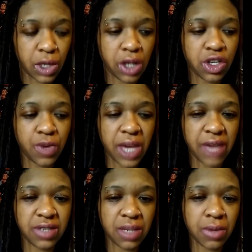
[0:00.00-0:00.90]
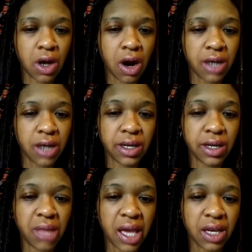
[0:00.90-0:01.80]
So we have some cards that are
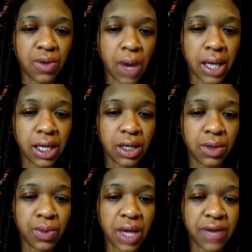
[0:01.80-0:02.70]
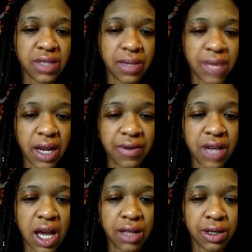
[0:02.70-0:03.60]
black and white. We have some that have
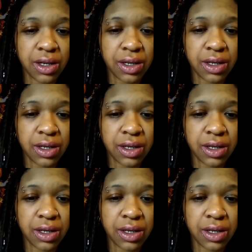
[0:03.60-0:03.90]
color.